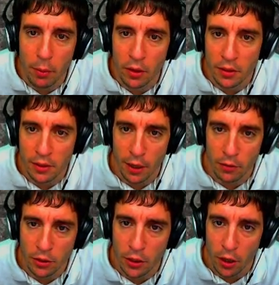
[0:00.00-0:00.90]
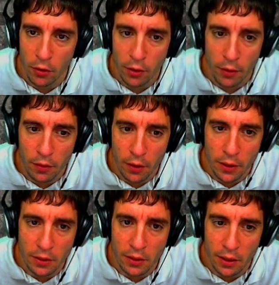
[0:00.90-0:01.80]
My opponent is down to only
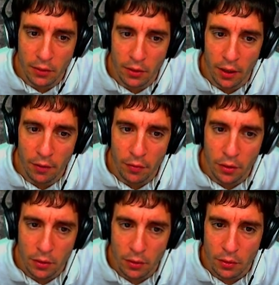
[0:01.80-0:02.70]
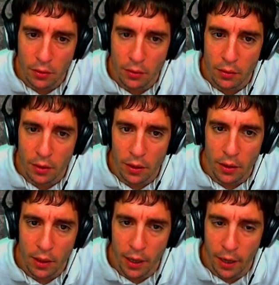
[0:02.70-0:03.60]
13 seconds left.
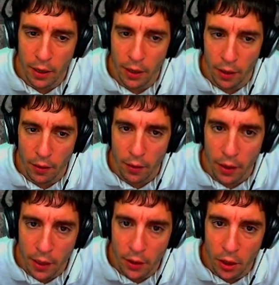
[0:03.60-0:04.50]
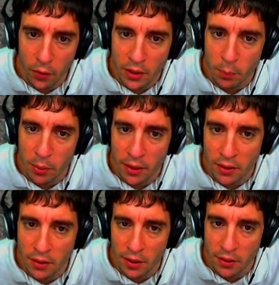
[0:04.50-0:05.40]
And here go his
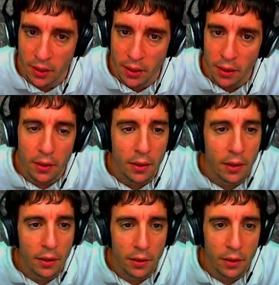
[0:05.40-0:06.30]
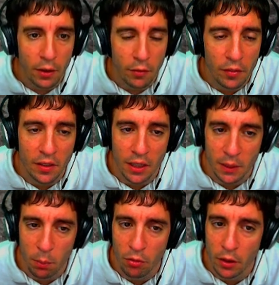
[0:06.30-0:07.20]
pieces as he kind of
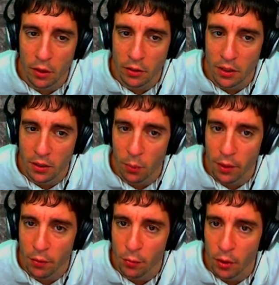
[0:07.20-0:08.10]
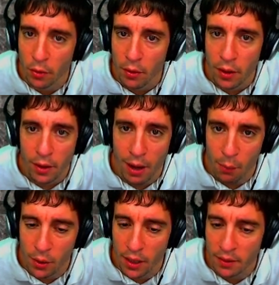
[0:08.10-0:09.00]
desperados his way through.
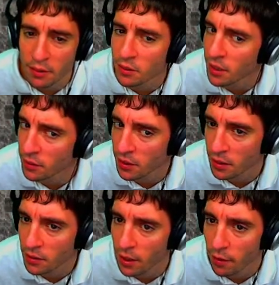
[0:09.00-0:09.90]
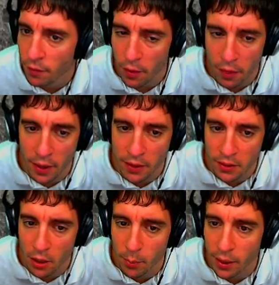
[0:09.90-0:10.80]
And with less than 10 seconds left, that
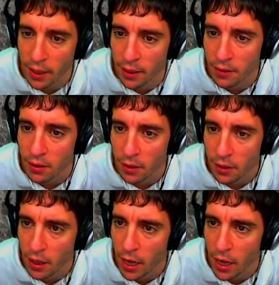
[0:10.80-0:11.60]
is going to be it.